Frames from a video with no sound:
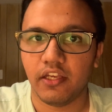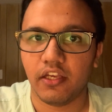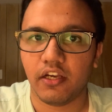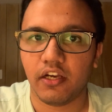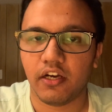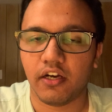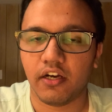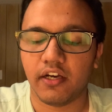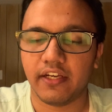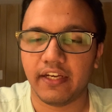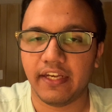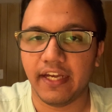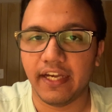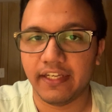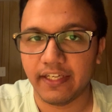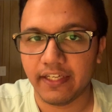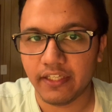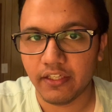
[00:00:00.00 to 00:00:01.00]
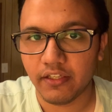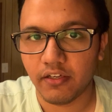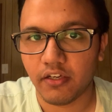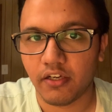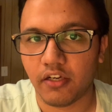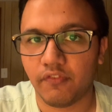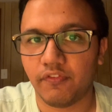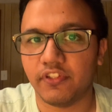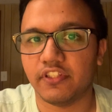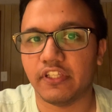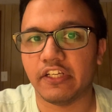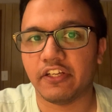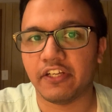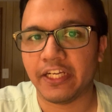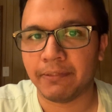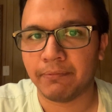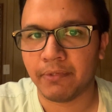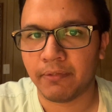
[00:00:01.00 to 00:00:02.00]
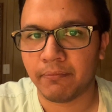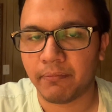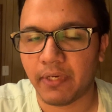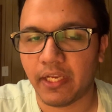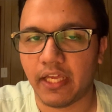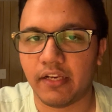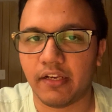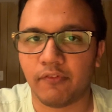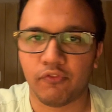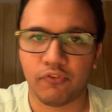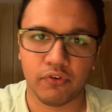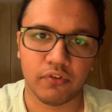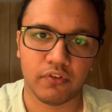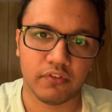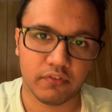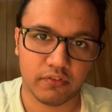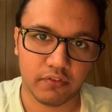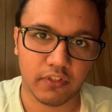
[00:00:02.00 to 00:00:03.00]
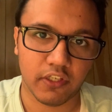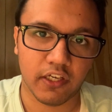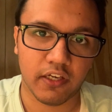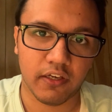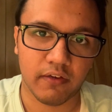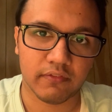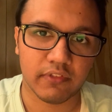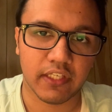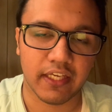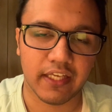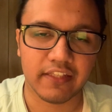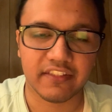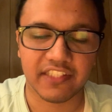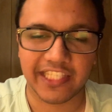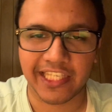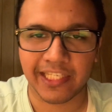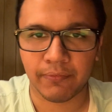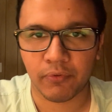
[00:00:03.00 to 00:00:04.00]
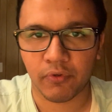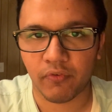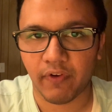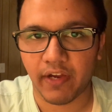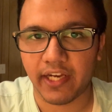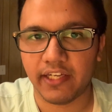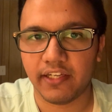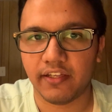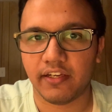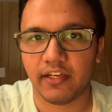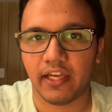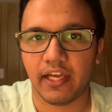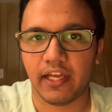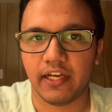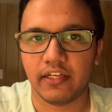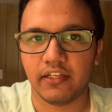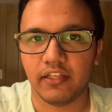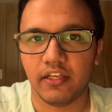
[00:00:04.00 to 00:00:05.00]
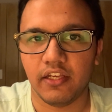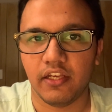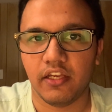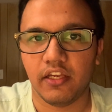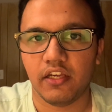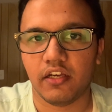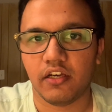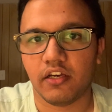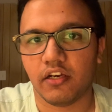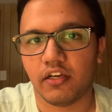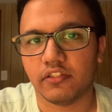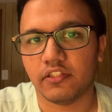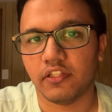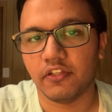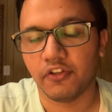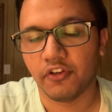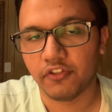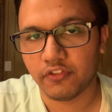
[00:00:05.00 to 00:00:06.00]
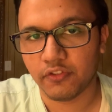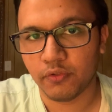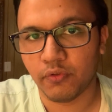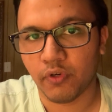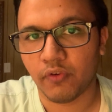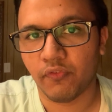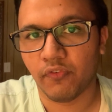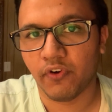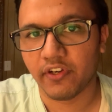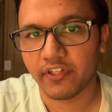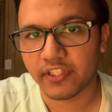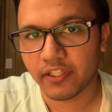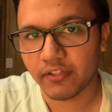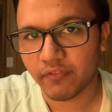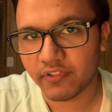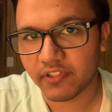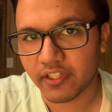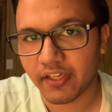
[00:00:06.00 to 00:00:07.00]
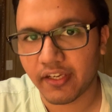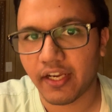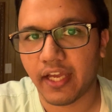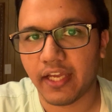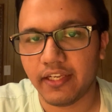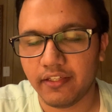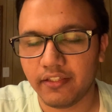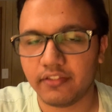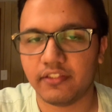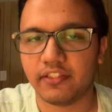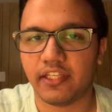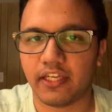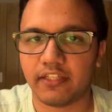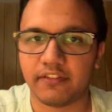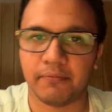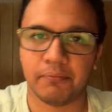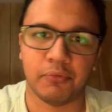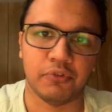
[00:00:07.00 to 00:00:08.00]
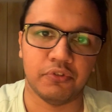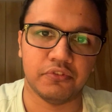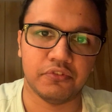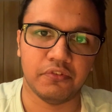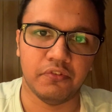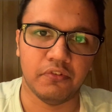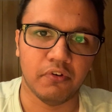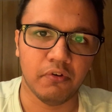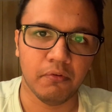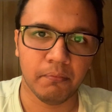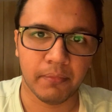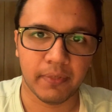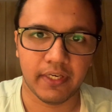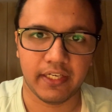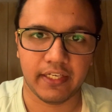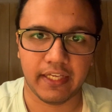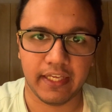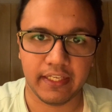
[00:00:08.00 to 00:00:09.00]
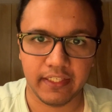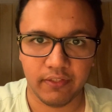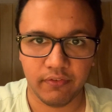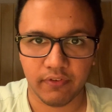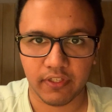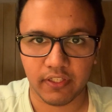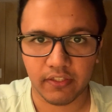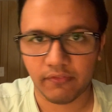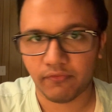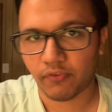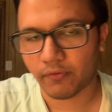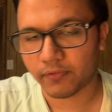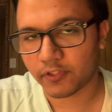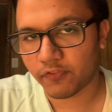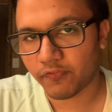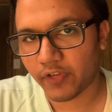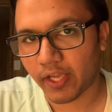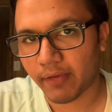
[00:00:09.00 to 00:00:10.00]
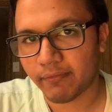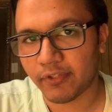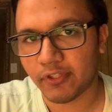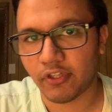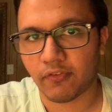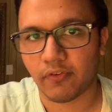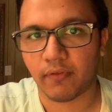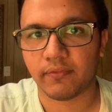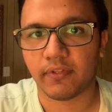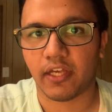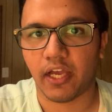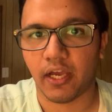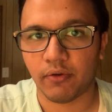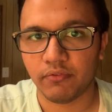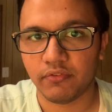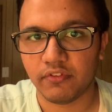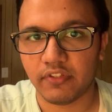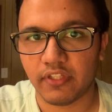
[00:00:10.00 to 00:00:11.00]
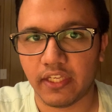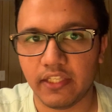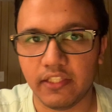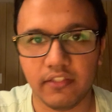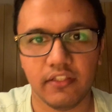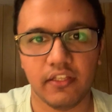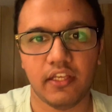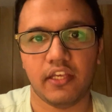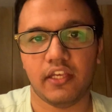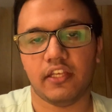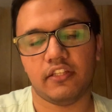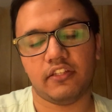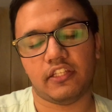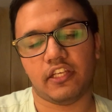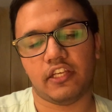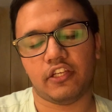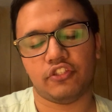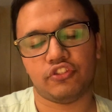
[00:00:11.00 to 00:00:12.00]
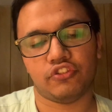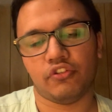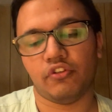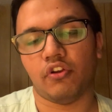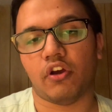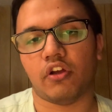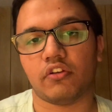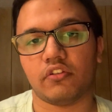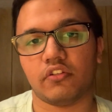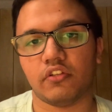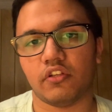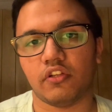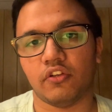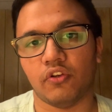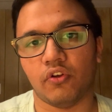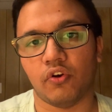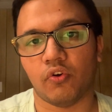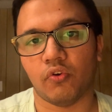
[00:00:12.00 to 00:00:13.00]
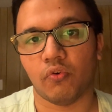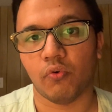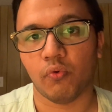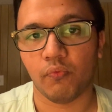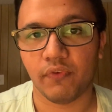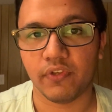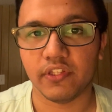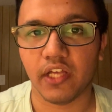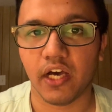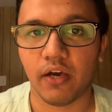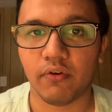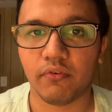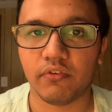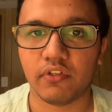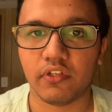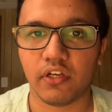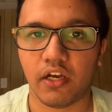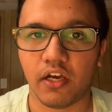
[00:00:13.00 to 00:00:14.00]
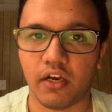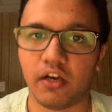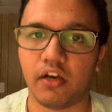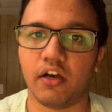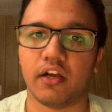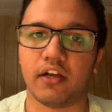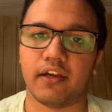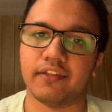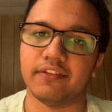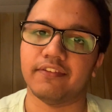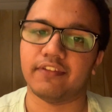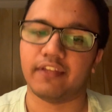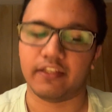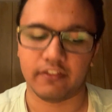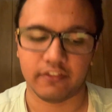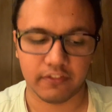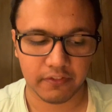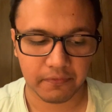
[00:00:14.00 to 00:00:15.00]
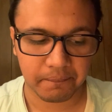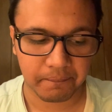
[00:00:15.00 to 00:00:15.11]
related with the treatment plan. Of course, the healthcare provider and the nurses who are working with the client, they are supposed to know, but anyone from the family or from the outside, they should not know without consent.